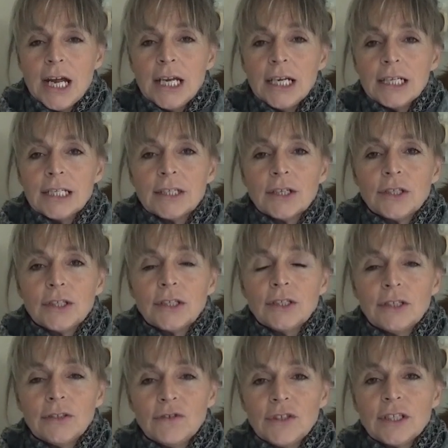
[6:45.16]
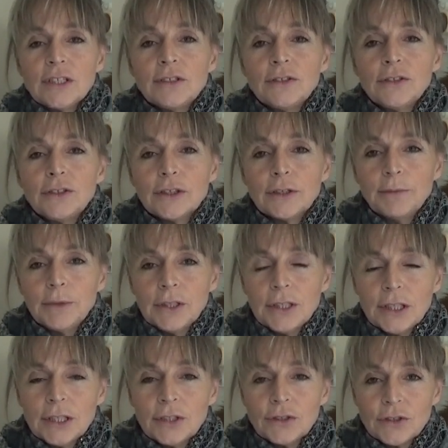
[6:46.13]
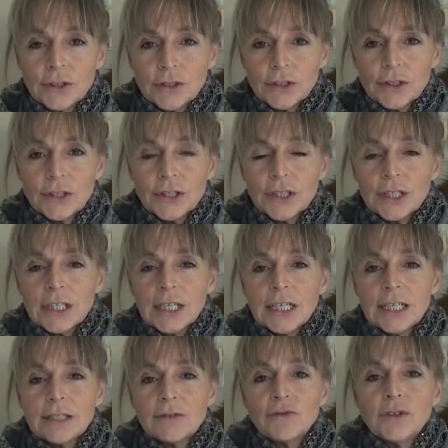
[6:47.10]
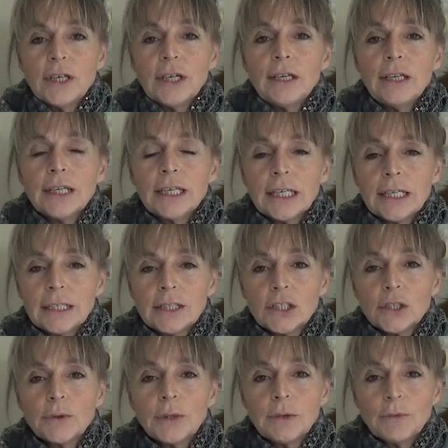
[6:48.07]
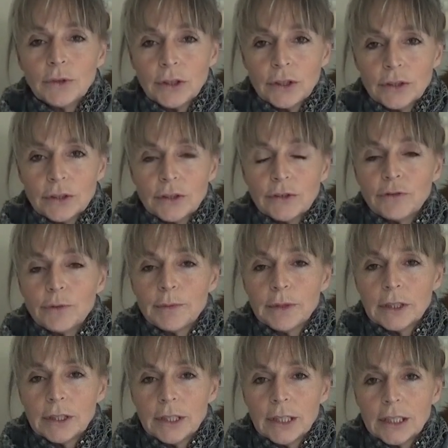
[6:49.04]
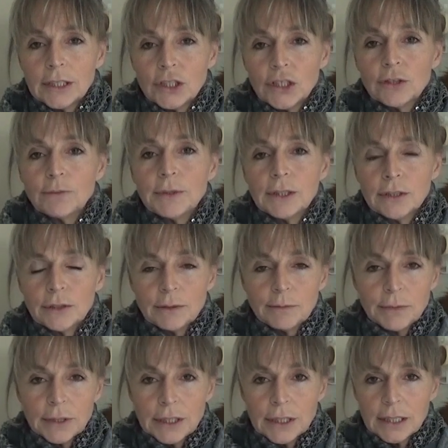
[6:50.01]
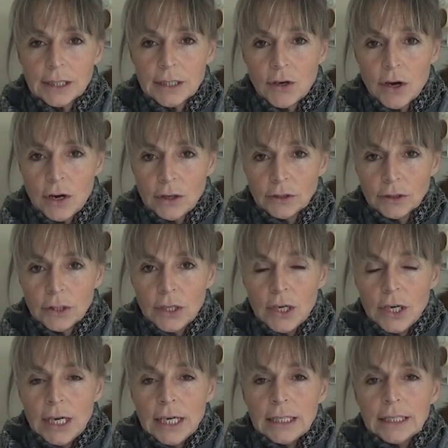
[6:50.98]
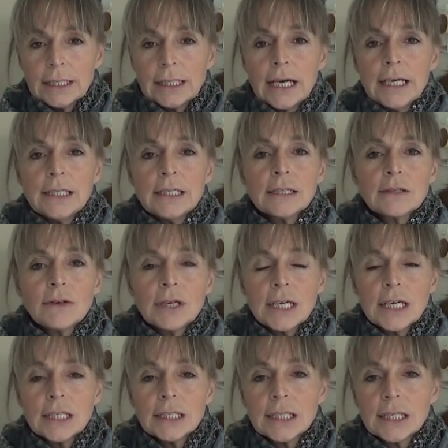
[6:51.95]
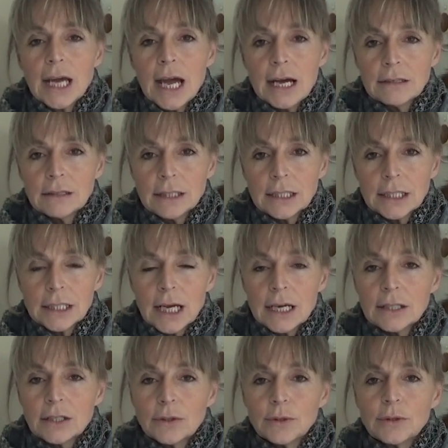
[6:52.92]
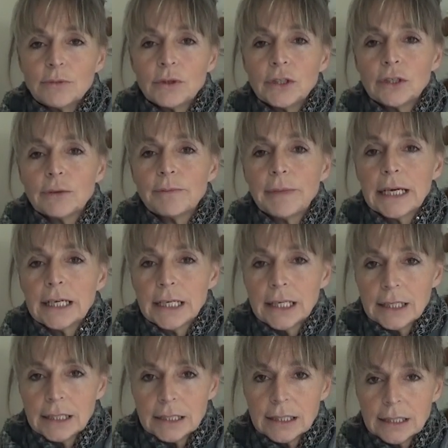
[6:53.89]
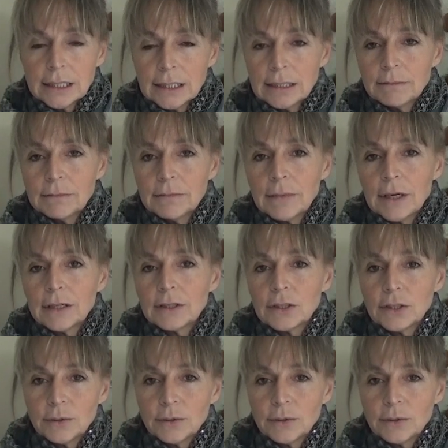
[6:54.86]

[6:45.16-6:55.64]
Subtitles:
So the Universal Law Community Trust is really doing what your government should be doing, but it's not. The kindness credits accounts are doing what your banking system are